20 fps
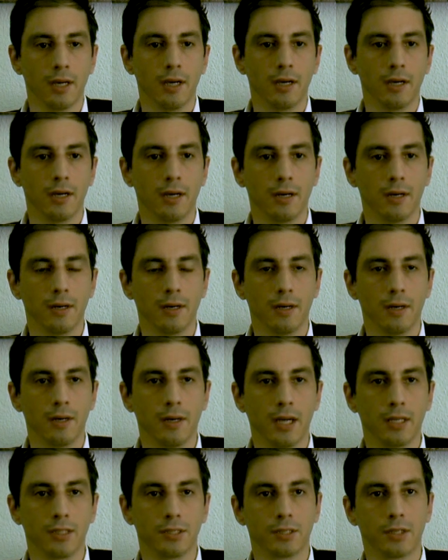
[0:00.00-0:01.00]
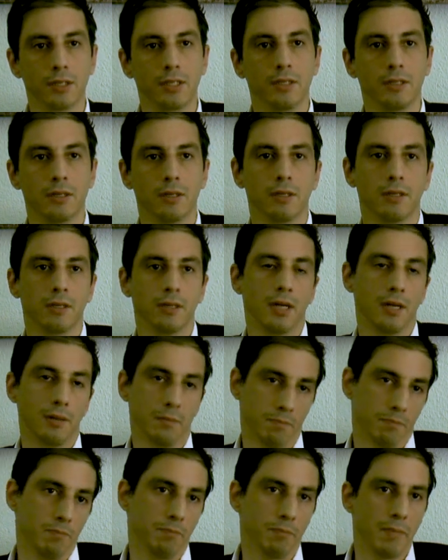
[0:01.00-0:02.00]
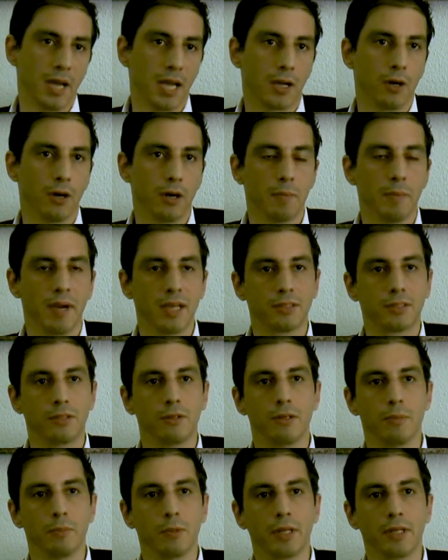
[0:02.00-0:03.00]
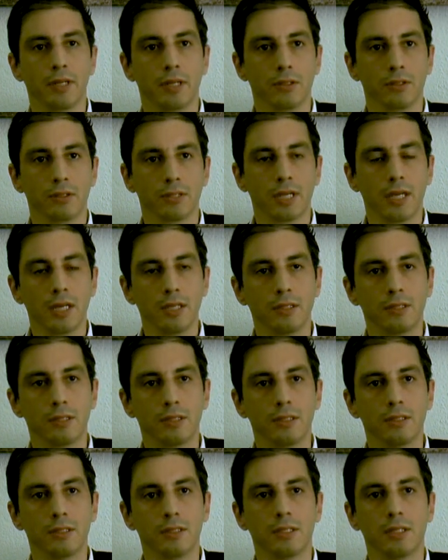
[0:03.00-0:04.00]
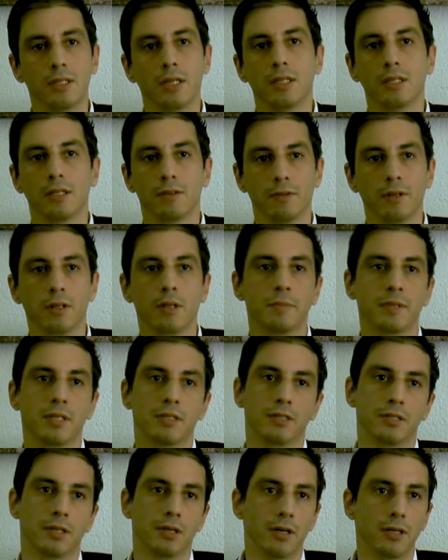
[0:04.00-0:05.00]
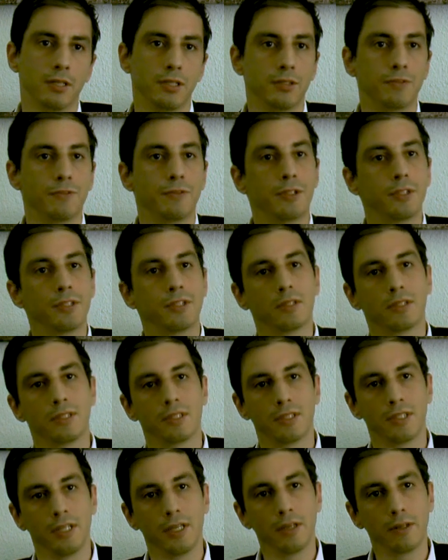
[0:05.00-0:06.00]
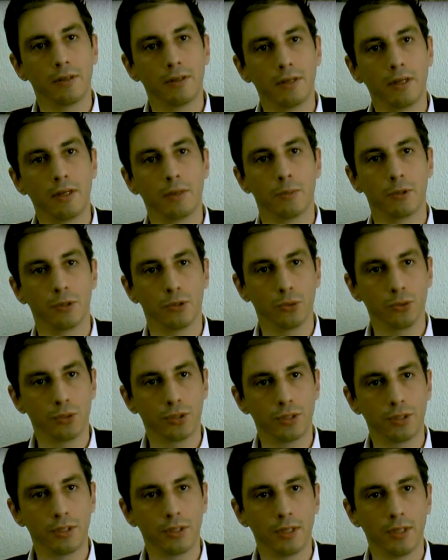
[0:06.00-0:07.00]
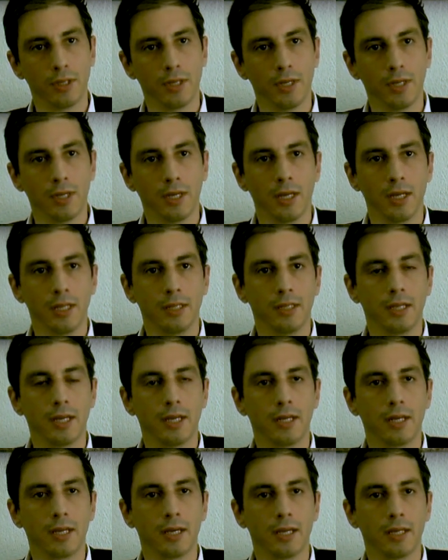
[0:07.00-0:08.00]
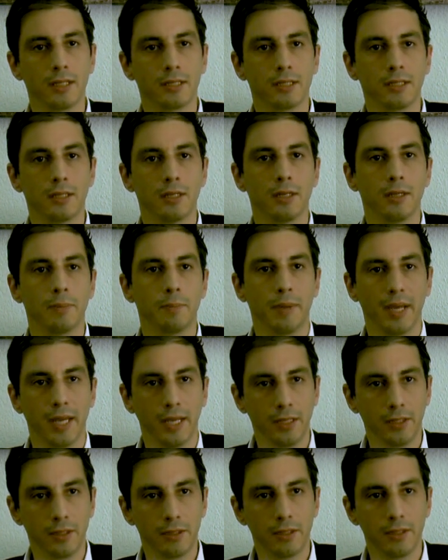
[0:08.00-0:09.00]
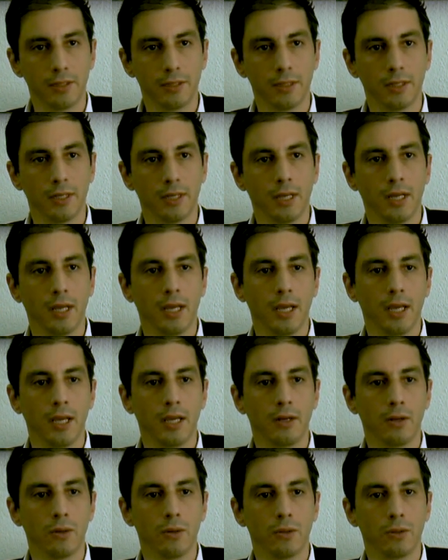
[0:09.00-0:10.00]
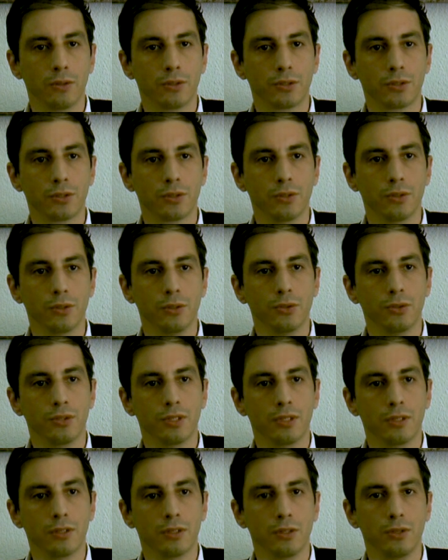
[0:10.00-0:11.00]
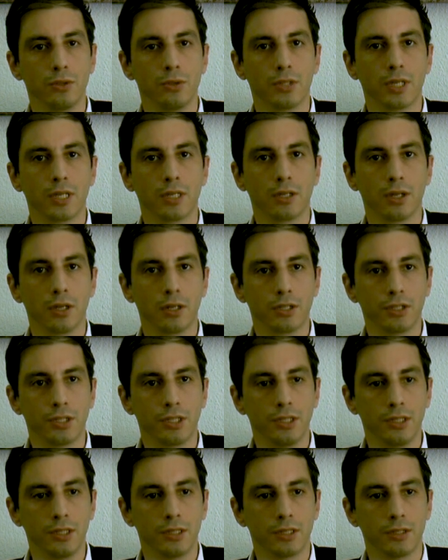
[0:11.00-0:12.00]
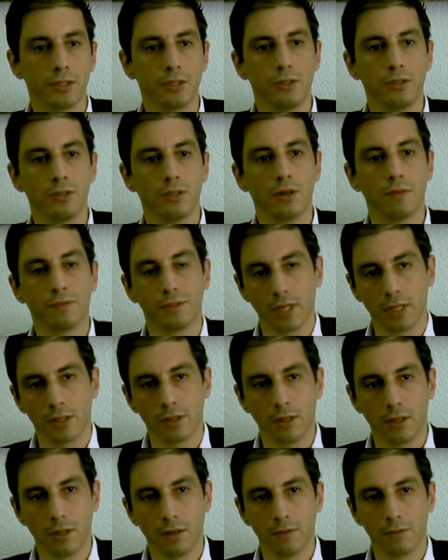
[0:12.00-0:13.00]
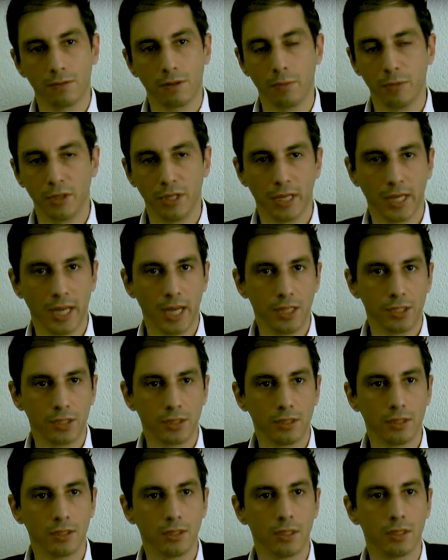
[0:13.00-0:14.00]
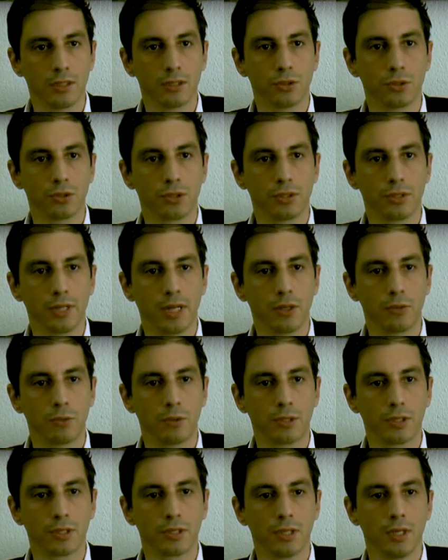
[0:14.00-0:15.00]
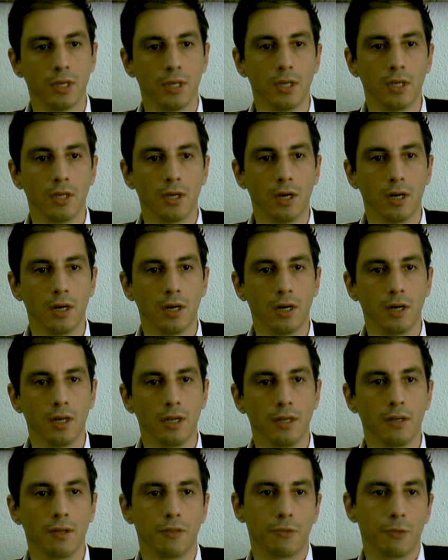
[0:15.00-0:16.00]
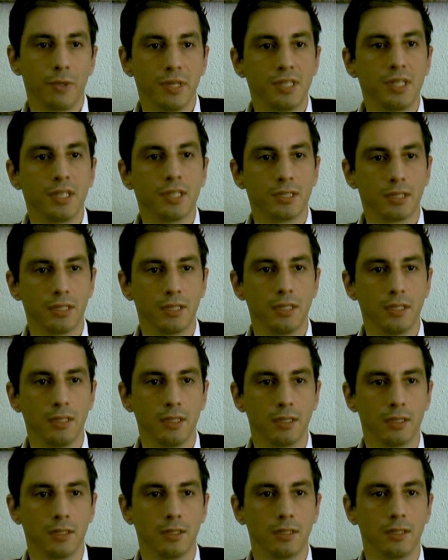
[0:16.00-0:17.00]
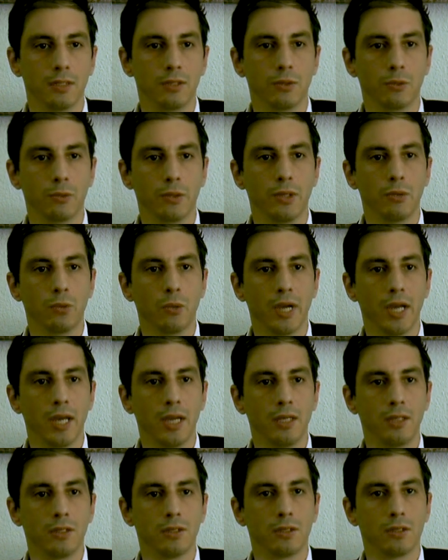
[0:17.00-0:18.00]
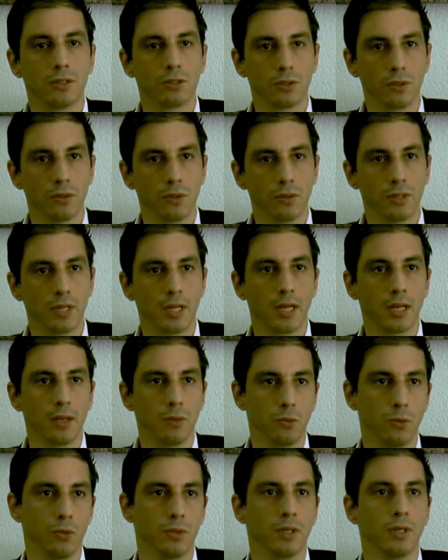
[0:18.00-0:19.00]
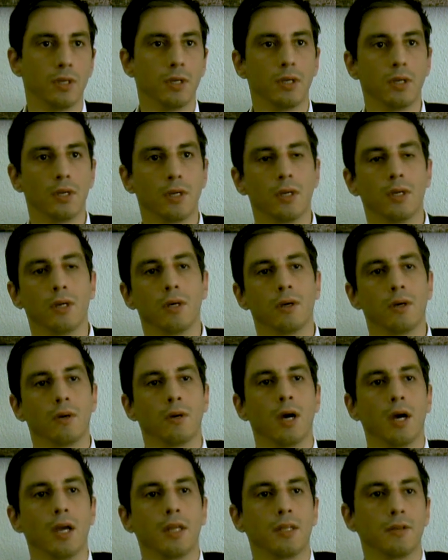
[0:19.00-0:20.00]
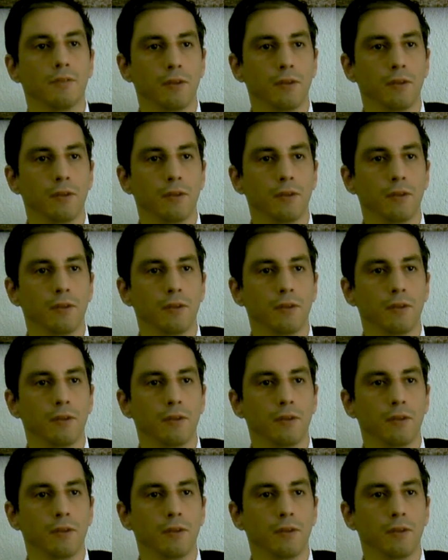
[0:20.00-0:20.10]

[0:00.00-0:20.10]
Uh, I studied uh, and got a master in political sciences, and I developed as an artist first as a singer and a producer, and then as a painter and also using the new technologies uh, of, techn- of communication and social networks uh, in a 360 uh, degree way so that I would I